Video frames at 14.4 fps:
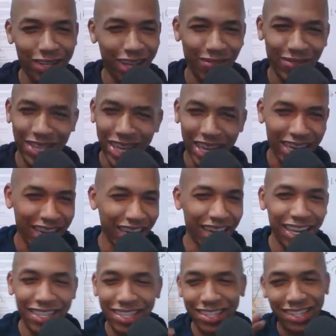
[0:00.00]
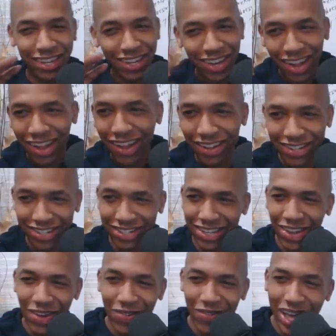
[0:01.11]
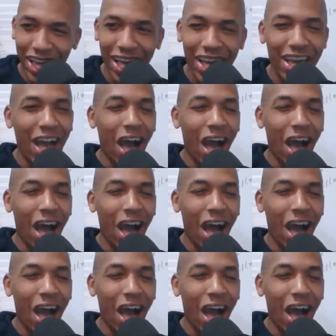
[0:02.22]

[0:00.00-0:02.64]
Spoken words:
I'm getting there. This is a long show, man.